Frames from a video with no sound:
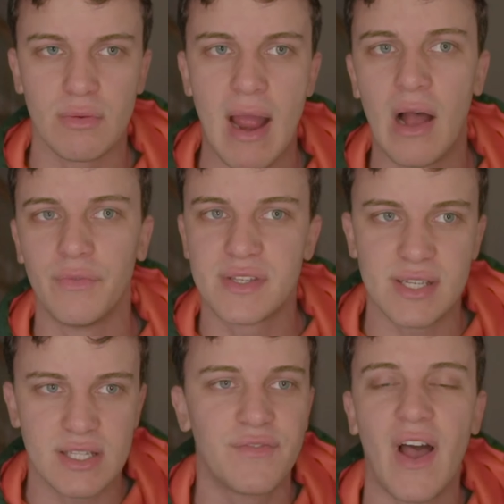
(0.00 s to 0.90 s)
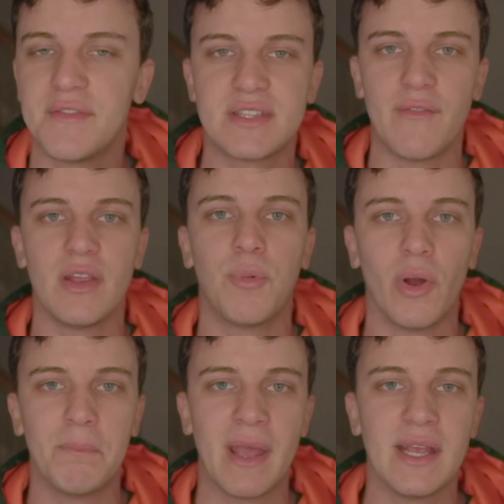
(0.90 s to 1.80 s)
around 65 70
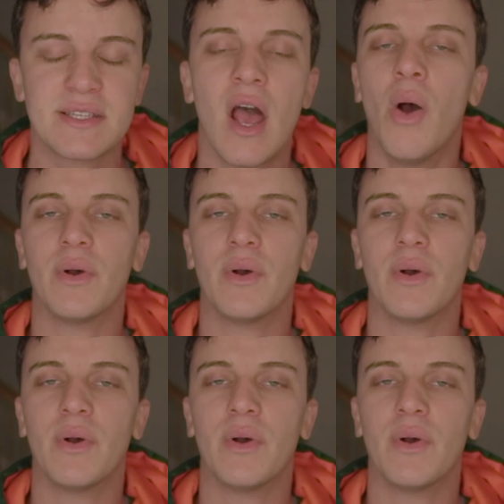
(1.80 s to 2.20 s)
point pace